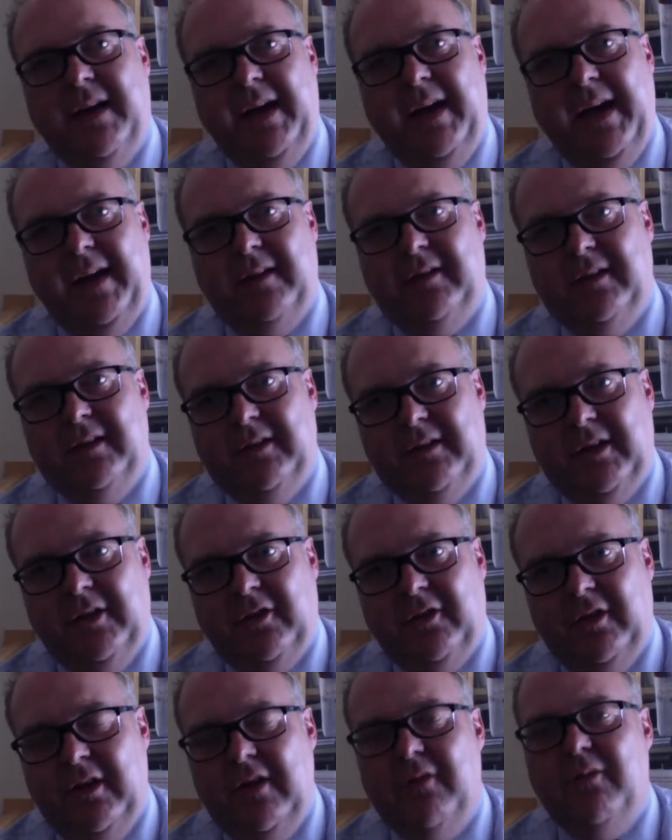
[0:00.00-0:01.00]
that excellent
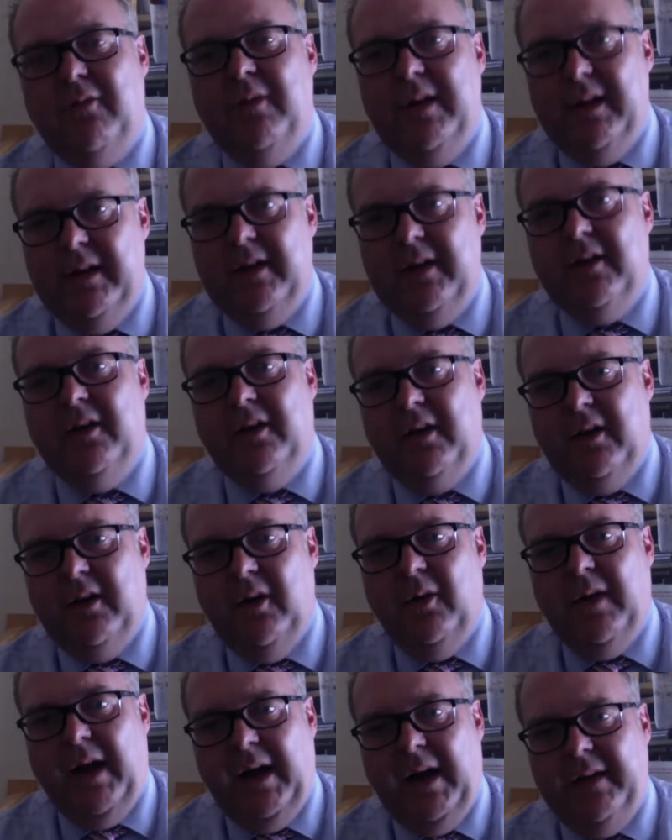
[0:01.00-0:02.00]
section, you've really got to
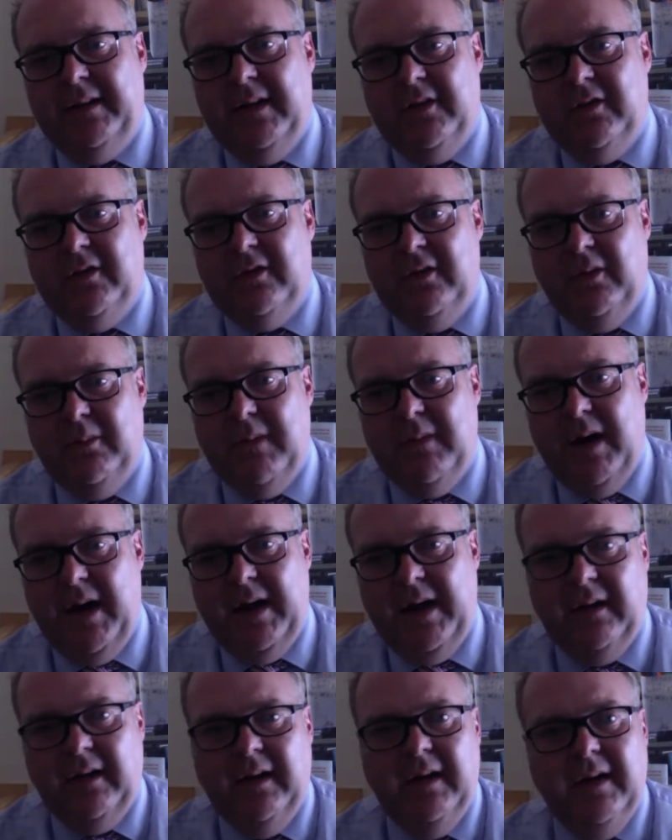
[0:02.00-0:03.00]
go that additional
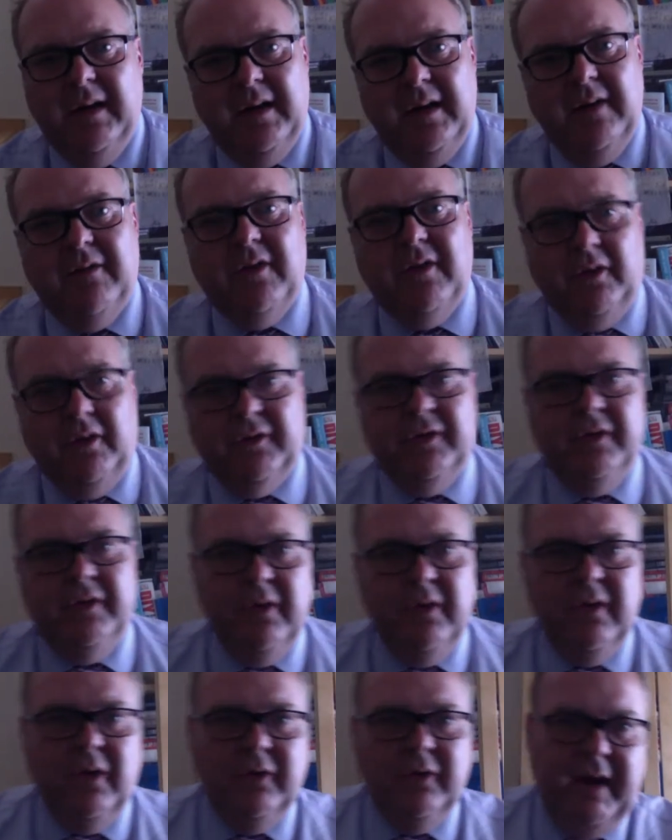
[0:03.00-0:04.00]
mile. You've got to
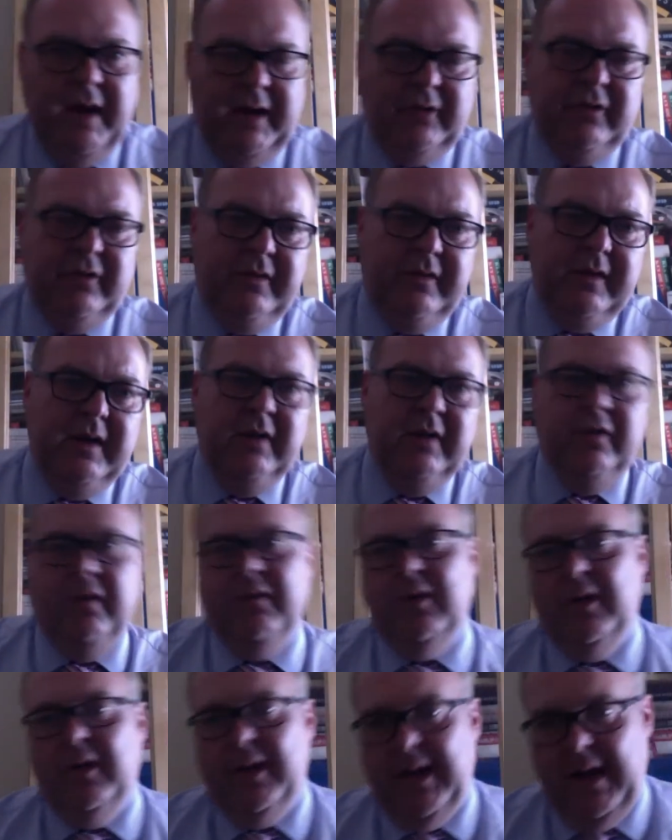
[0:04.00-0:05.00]
do those extra things.
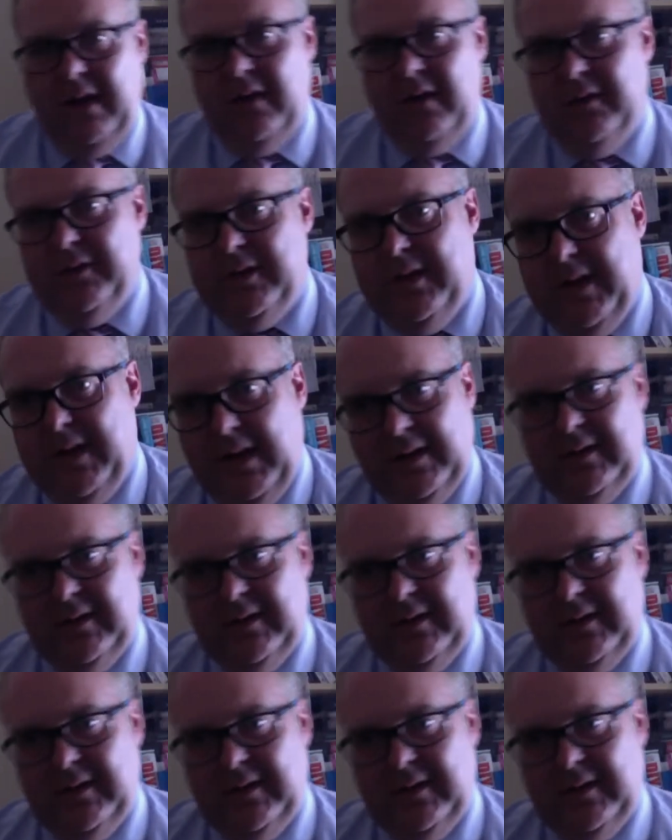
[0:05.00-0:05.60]
You've got to get onto the